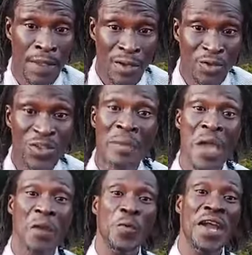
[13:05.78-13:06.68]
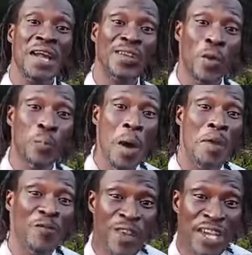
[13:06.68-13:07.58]
So now I make welcome to
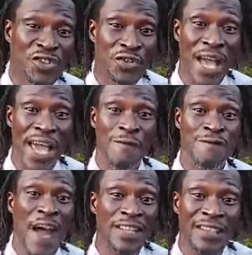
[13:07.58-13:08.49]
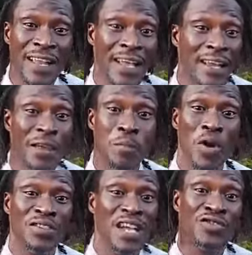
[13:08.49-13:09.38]
public relations, a vital and an
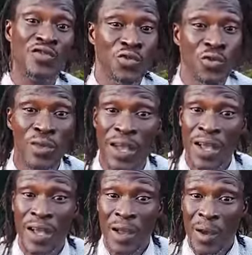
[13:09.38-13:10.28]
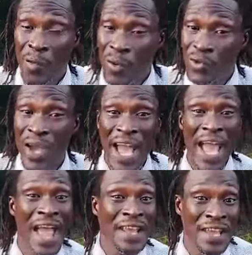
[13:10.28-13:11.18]
important tool to
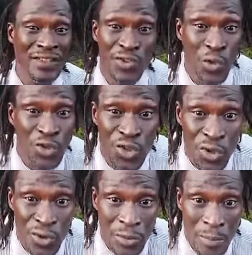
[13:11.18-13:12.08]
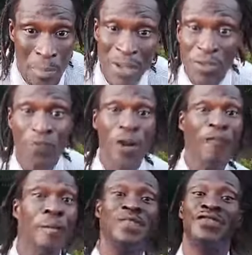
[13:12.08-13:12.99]
any institution parts of
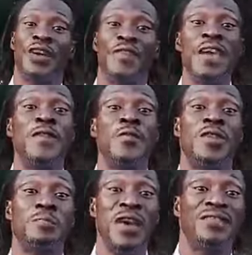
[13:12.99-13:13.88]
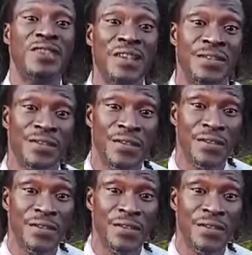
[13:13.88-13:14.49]
governmentship, even with business.